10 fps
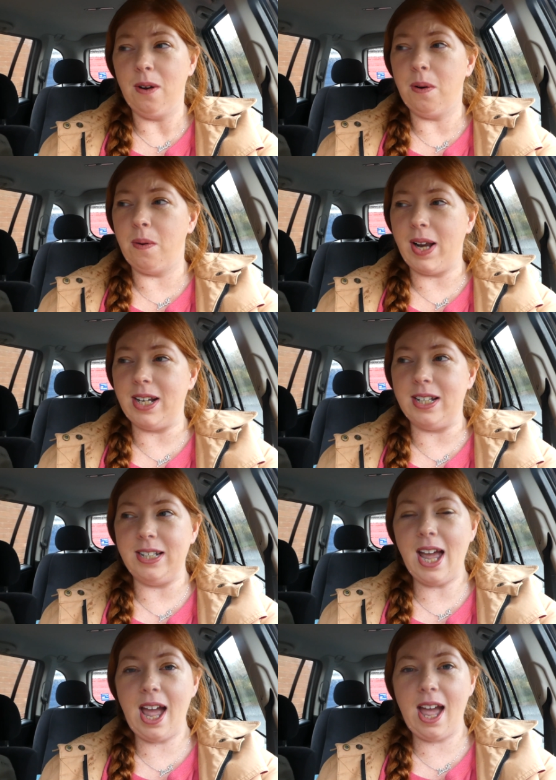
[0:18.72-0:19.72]
We went to
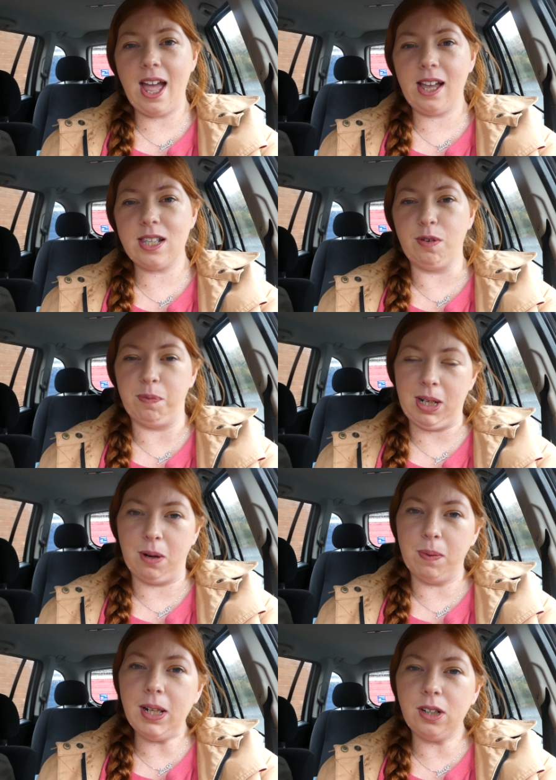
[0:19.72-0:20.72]
Next, we've been
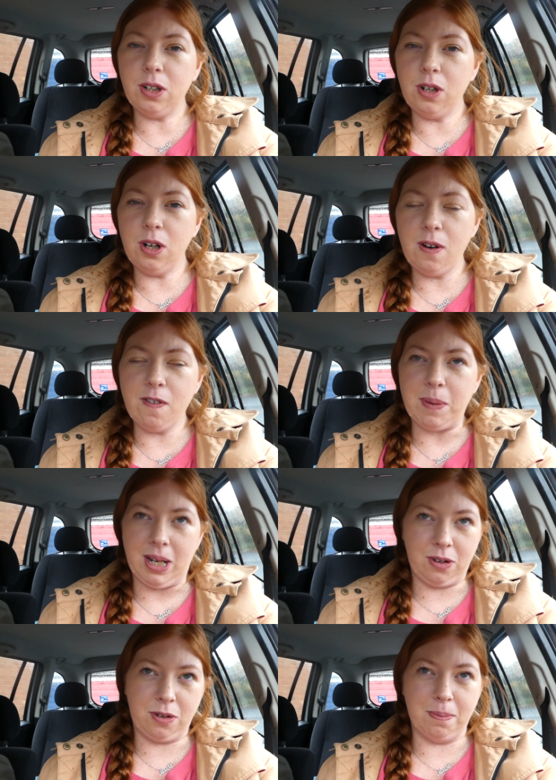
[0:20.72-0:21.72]
to Wilko, we've
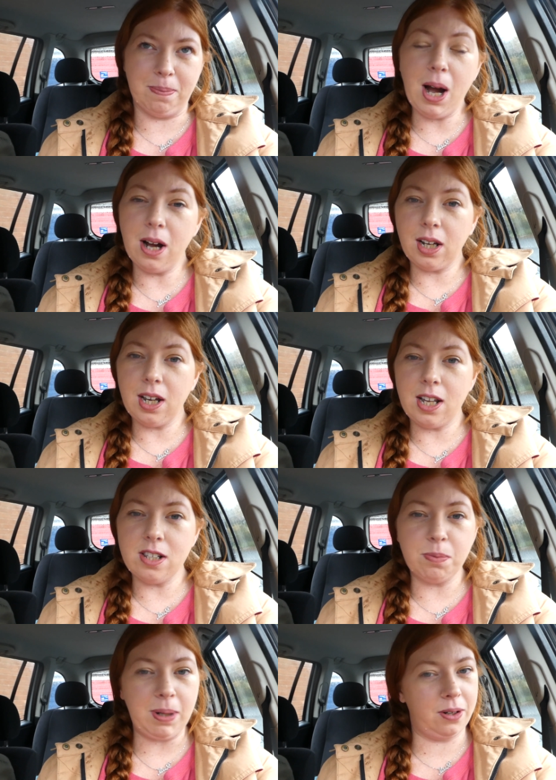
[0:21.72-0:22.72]
been to Home
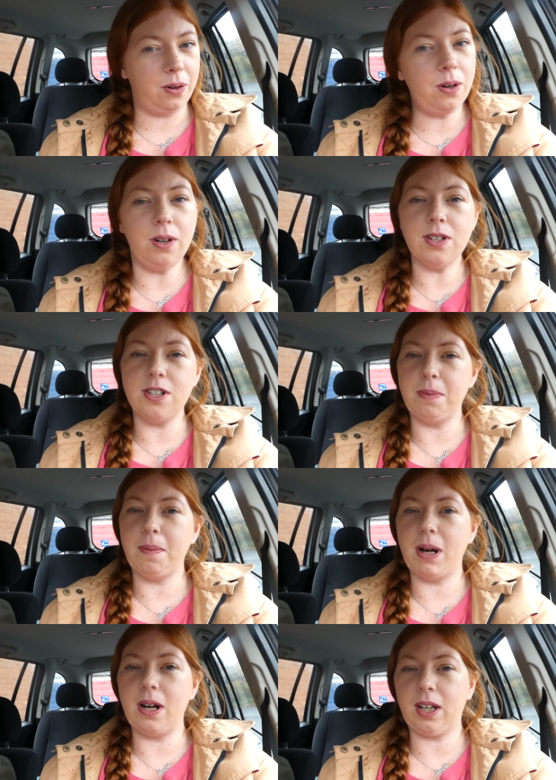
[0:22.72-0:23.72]
Bargains, we've been to all the
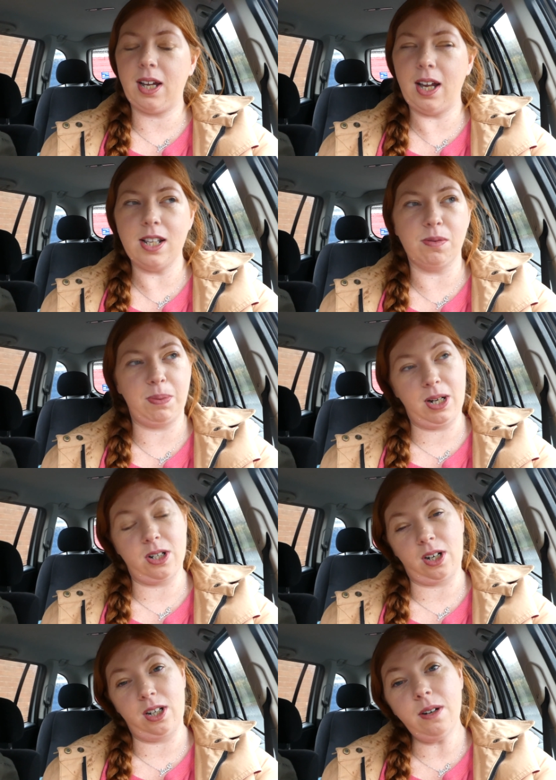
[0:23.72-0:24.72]
supermarkets, we've been to
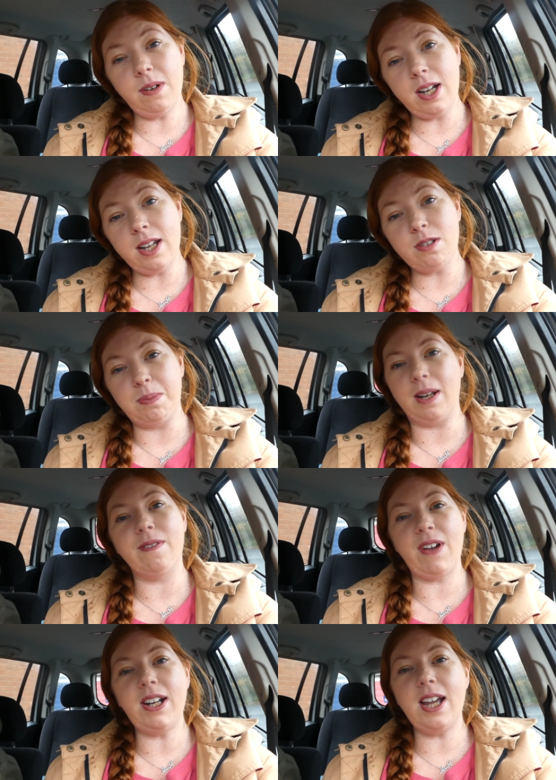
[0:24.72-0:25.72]
John Lewis, we've been
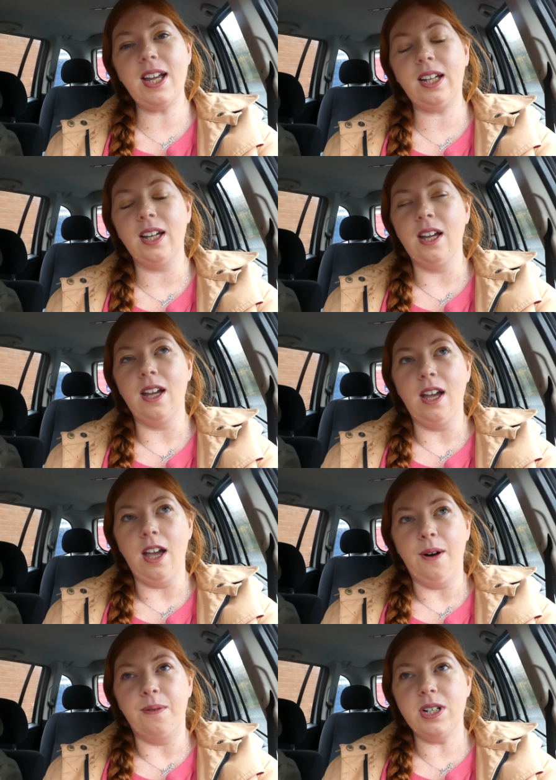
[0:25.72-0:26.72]
to Fenwick
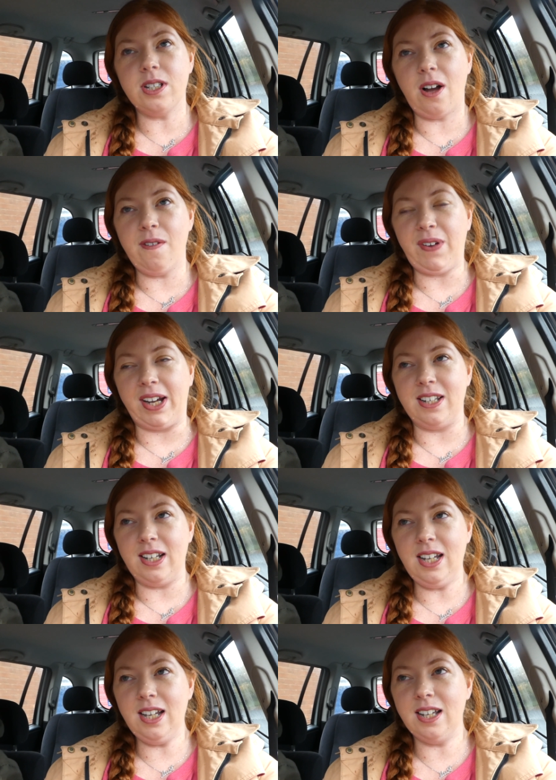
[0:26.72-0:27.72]
we just can't find
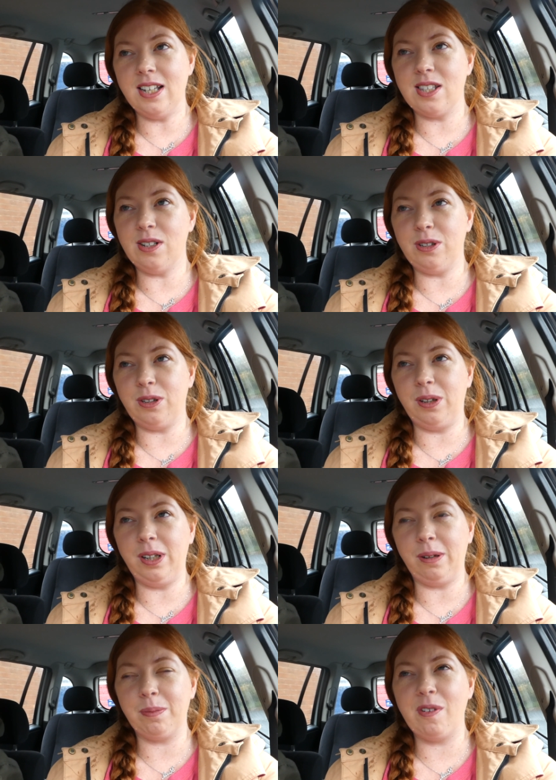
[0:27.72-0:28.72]
any so
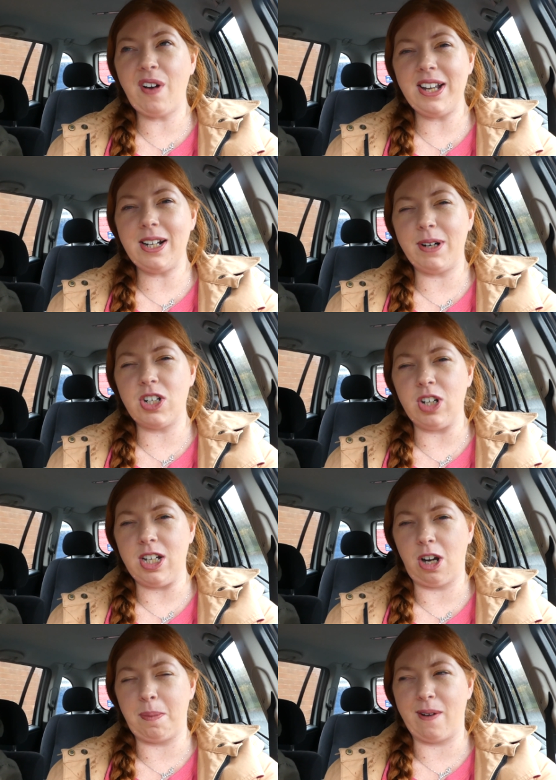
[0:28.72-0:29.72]
we've had our
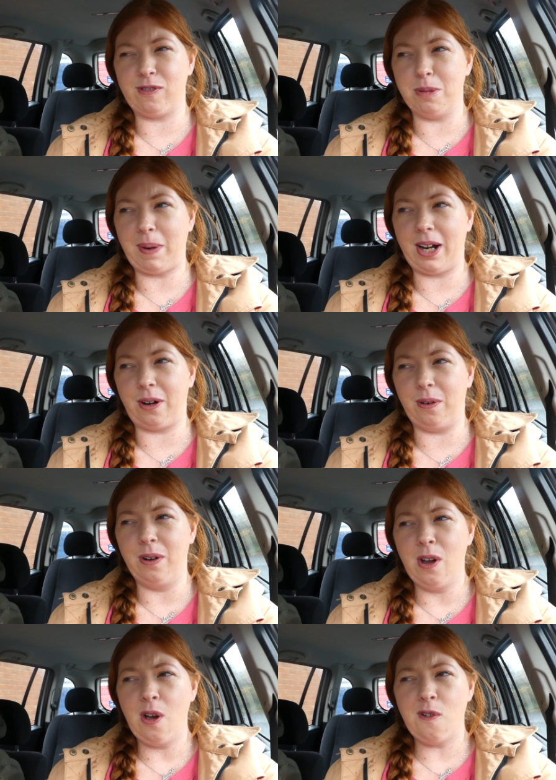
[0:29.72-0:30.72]
tree topper for about
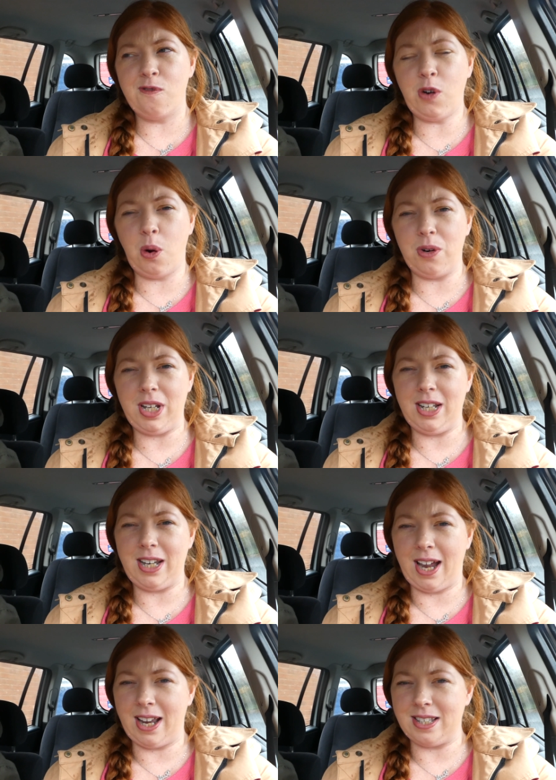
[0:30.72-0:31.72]
14
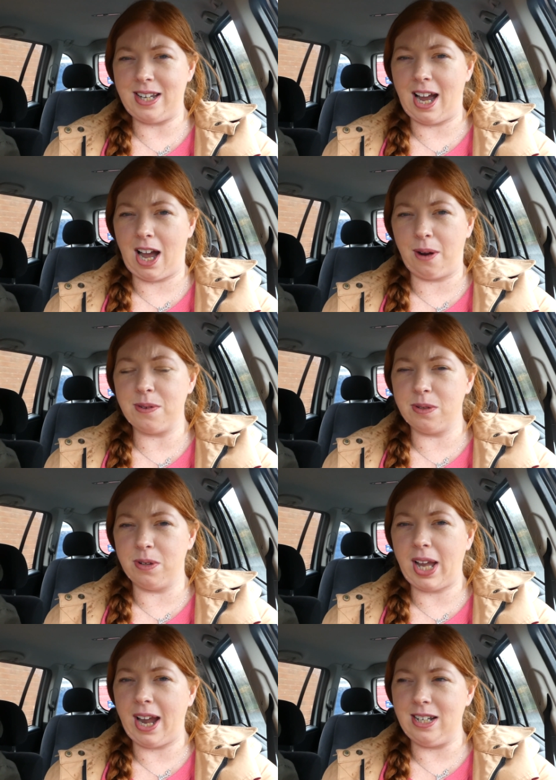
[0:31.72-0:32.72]
years now so
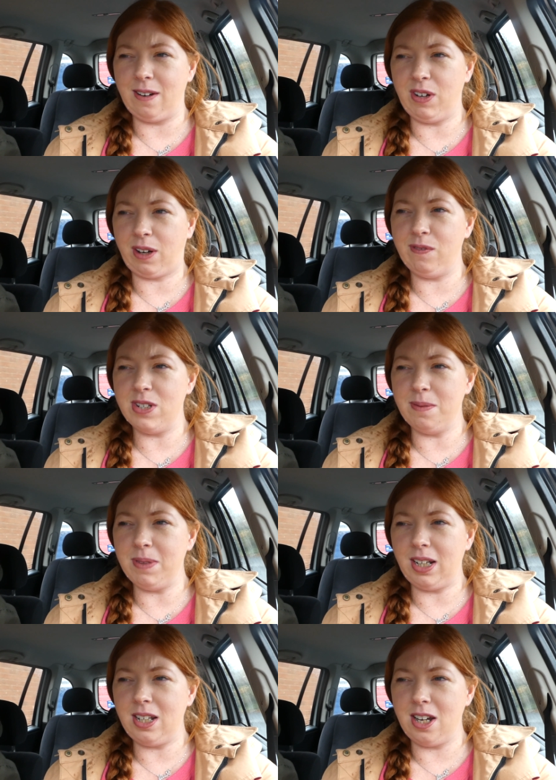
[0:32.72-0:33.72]
we're kind of looking for
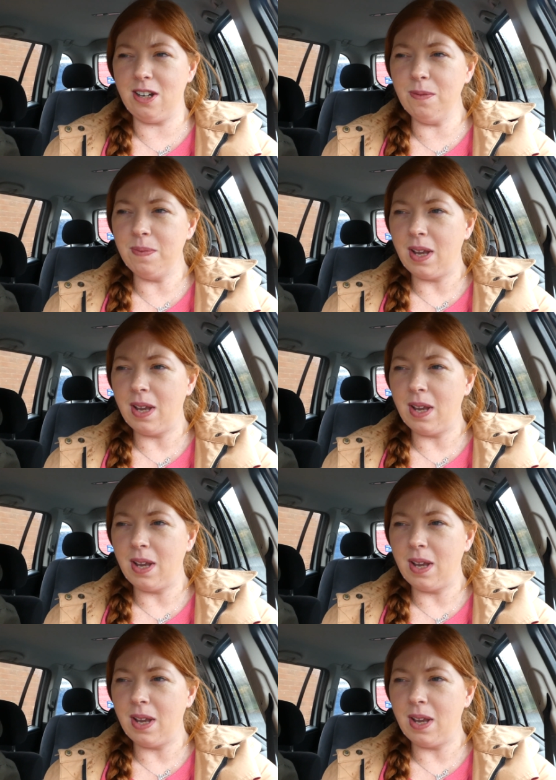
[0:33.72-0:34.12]
something new